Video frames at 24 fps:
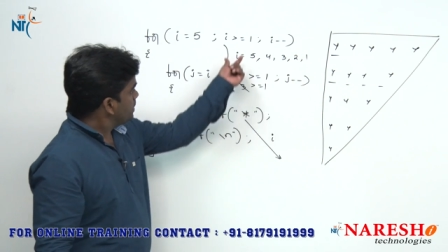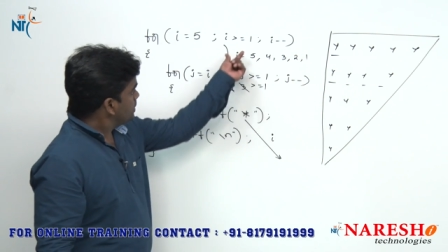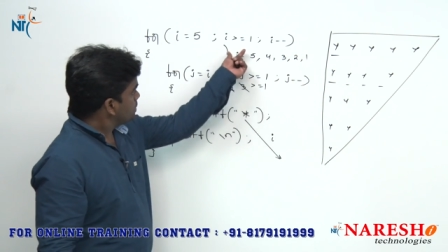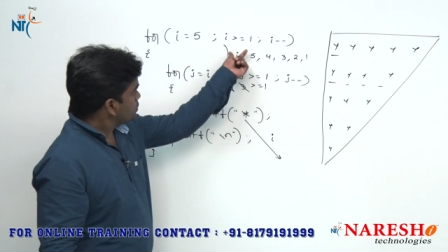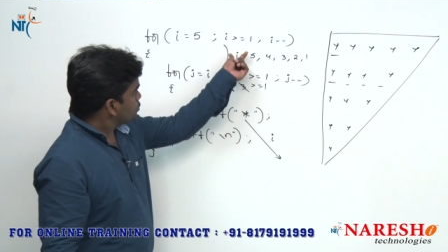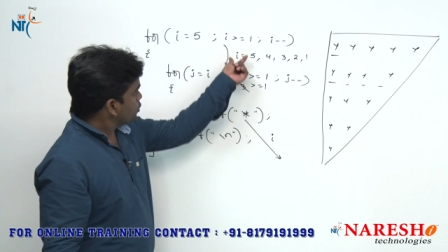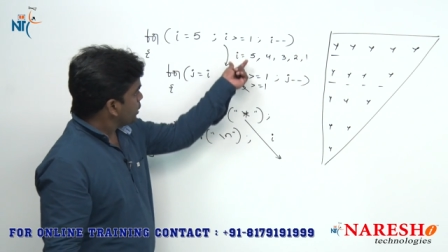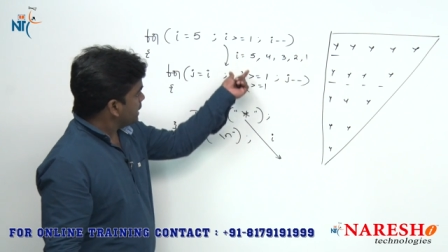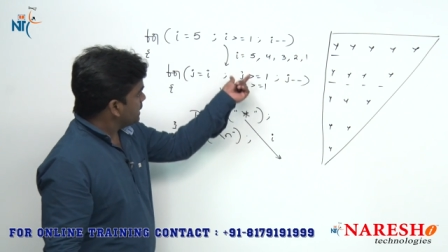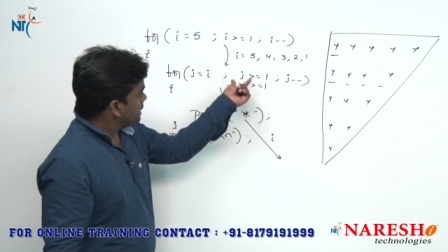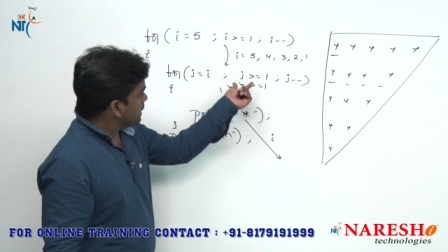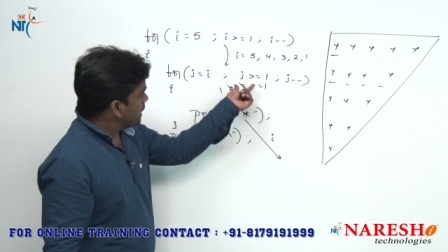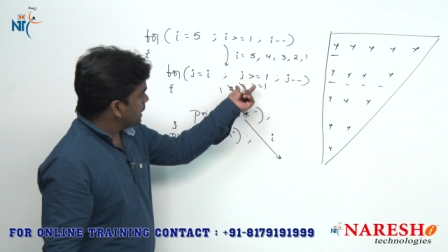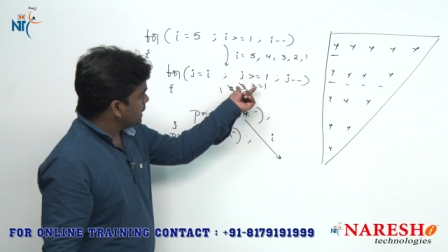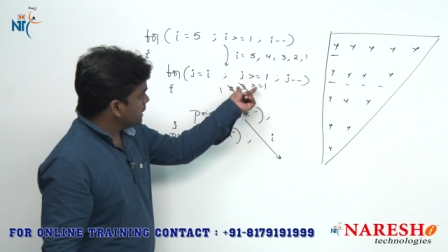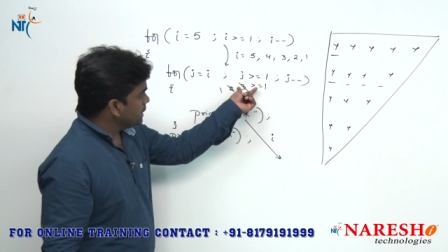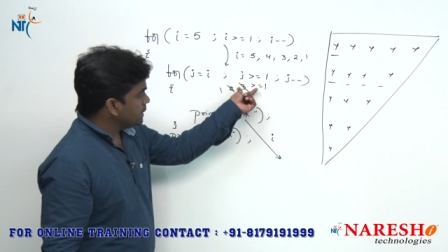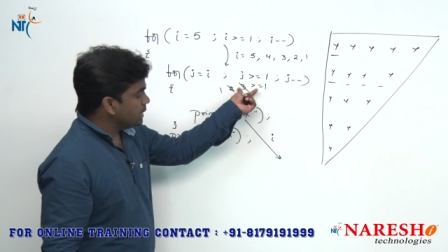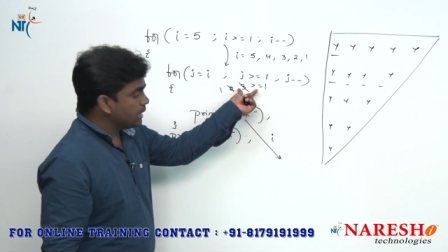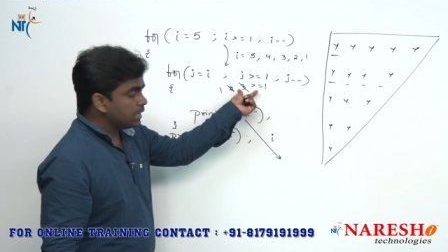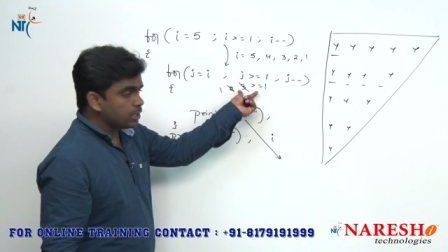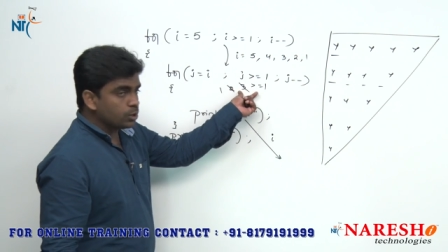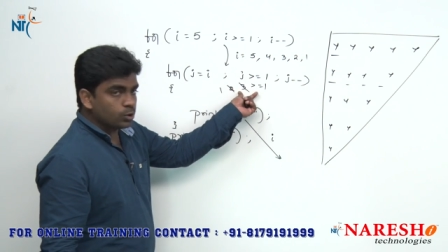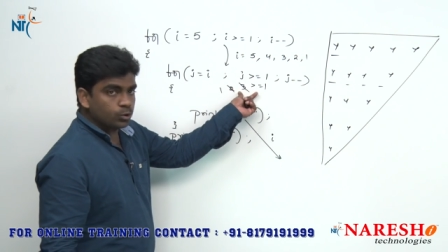So, in the
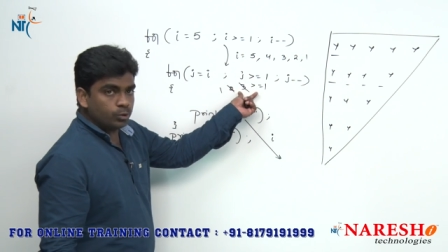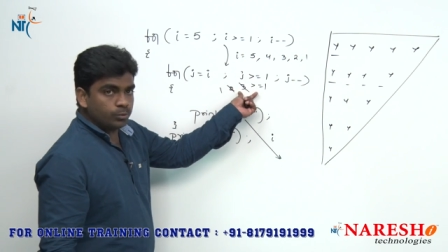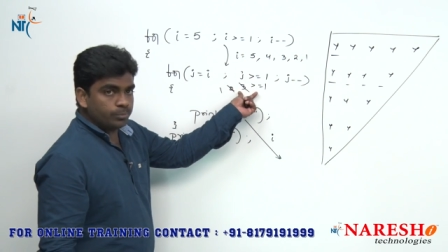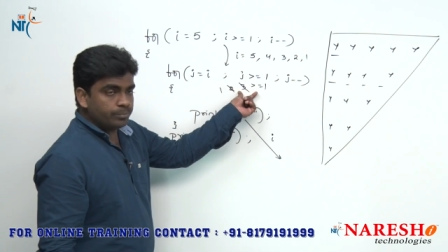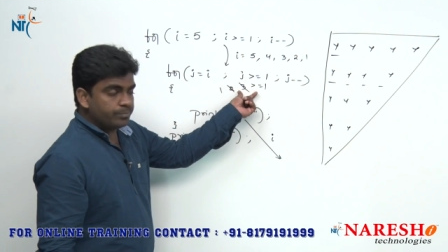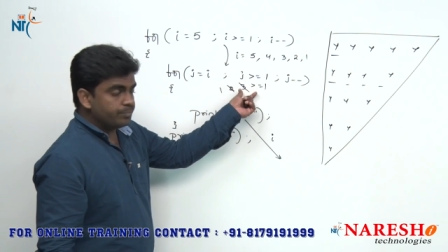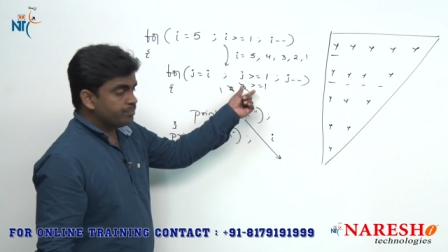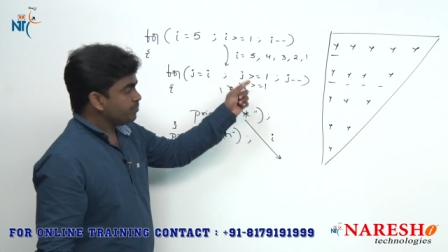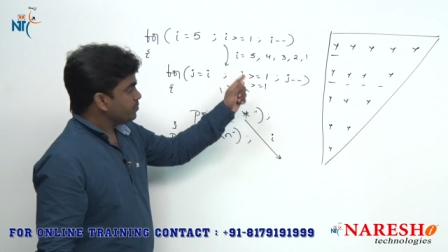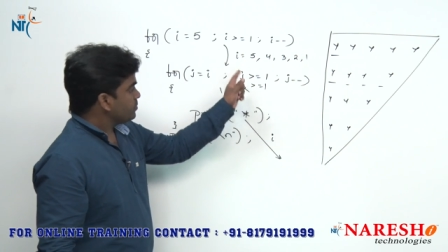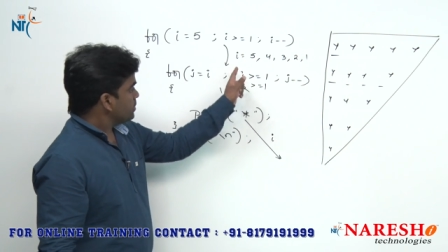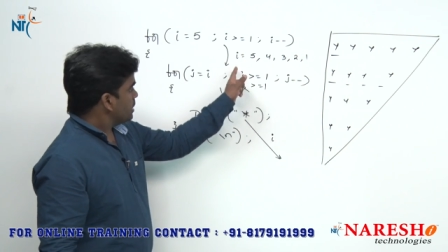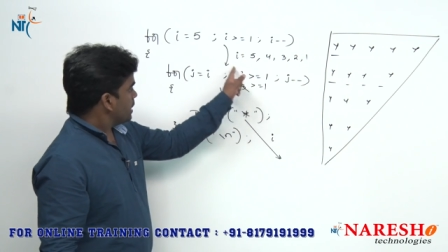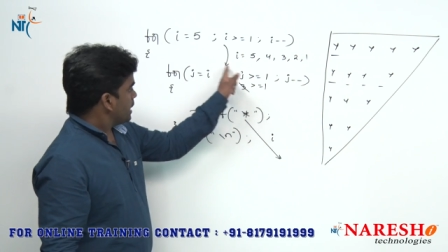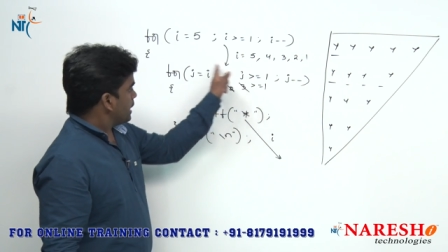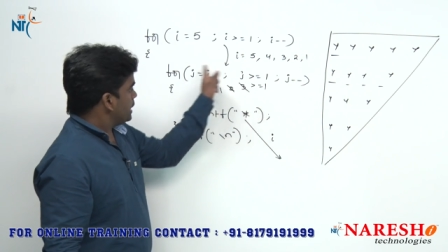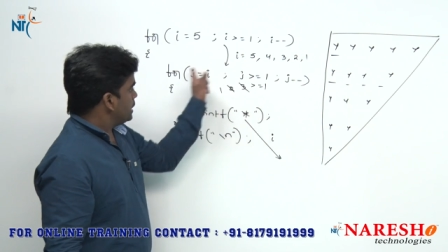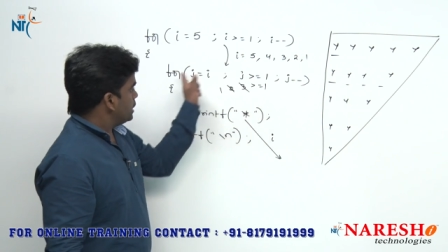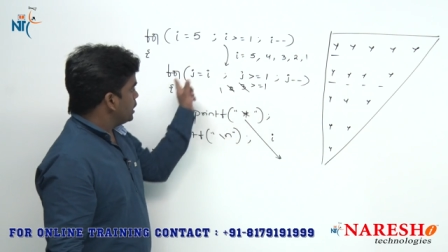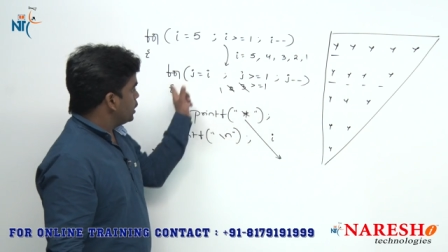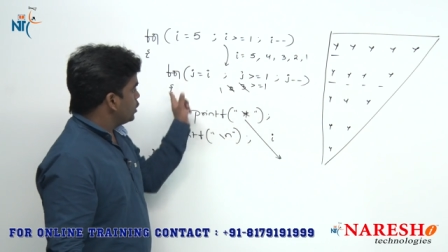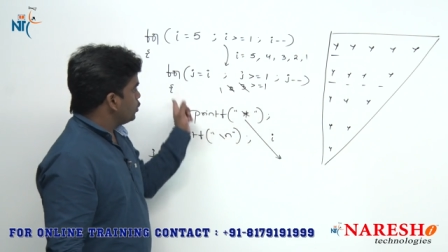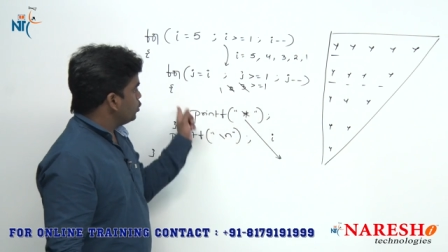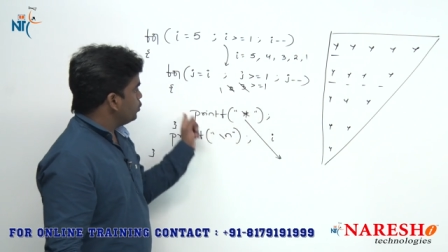inner loop
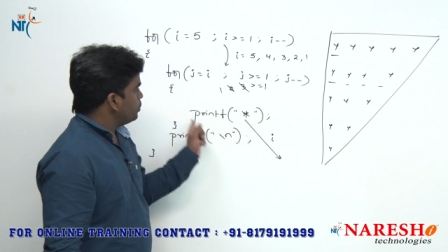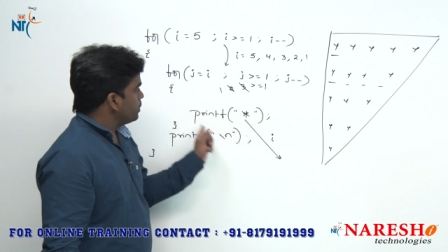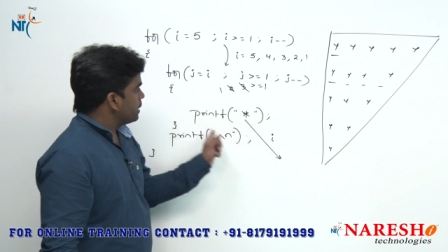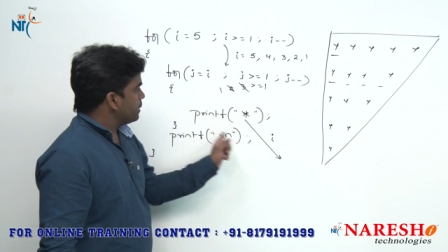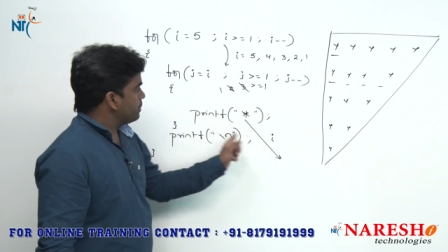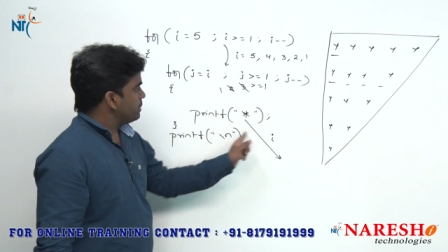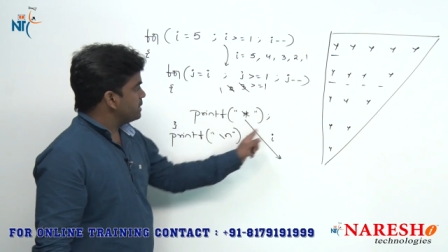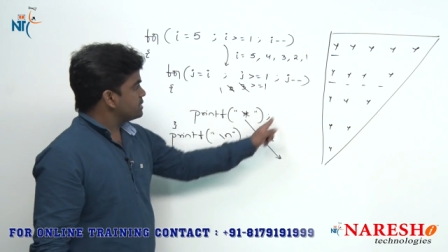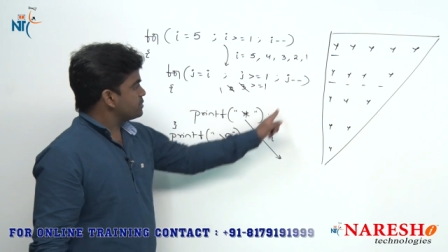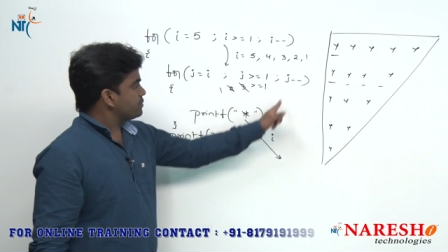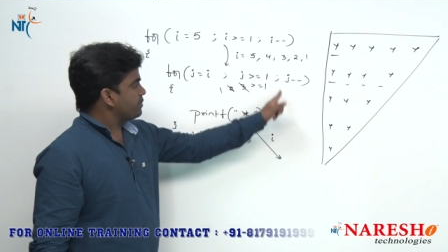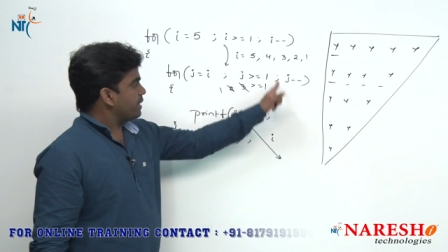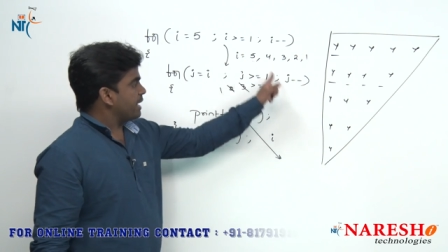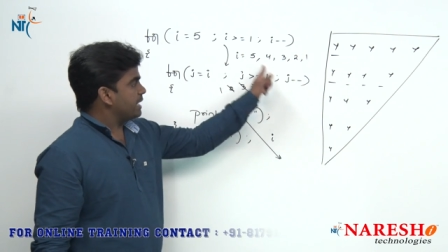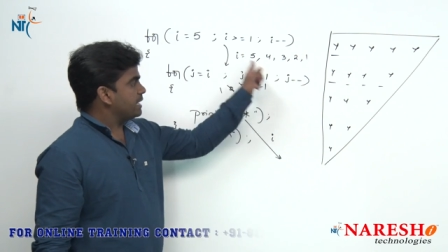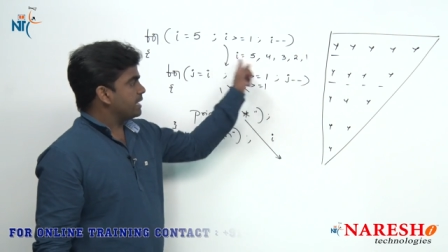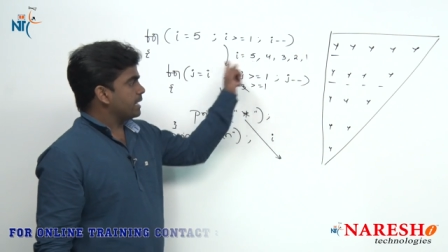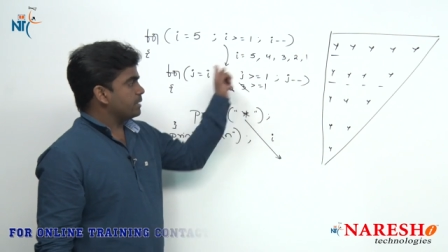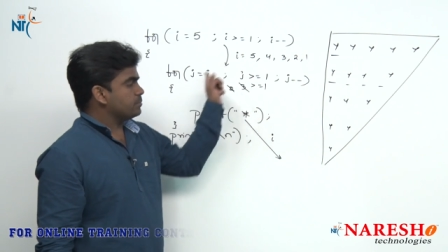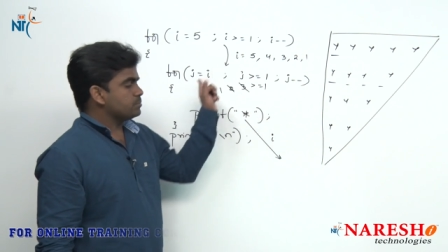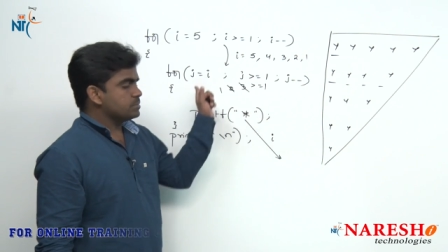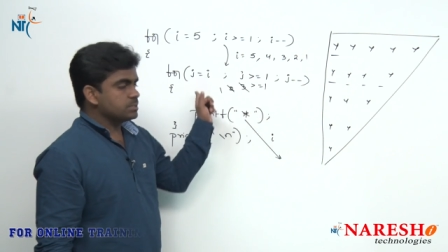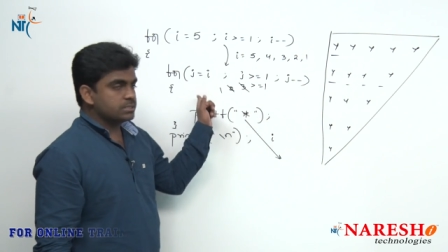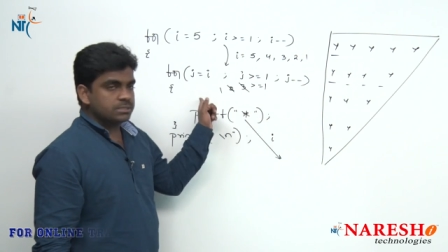repeats 5
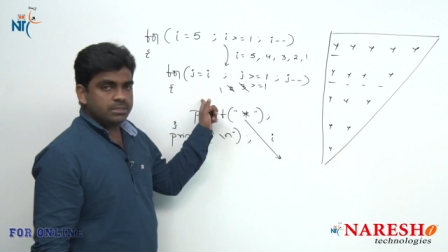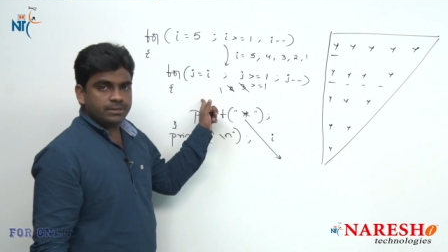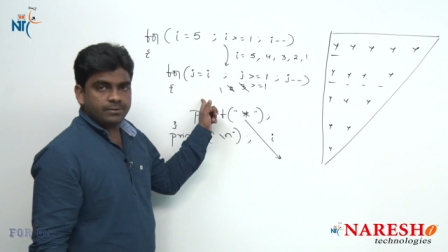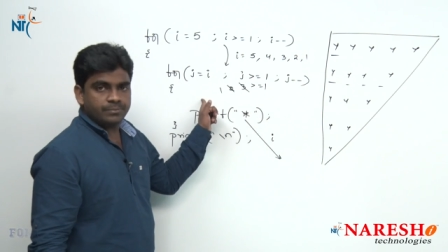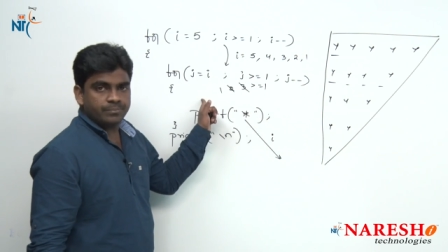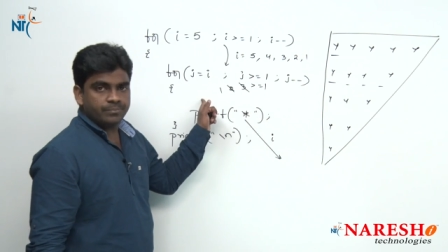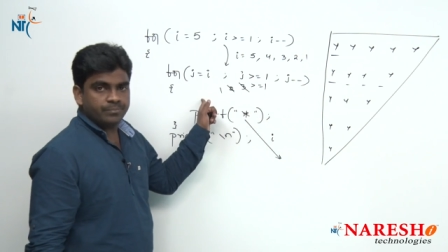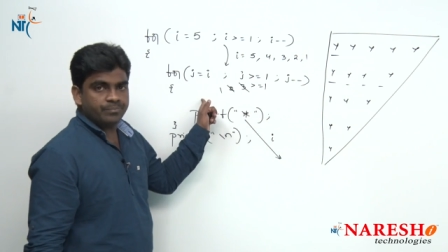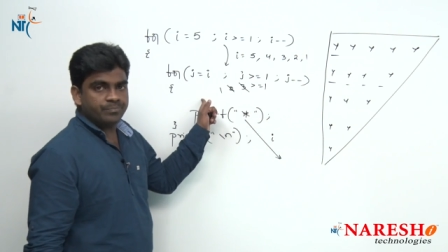times.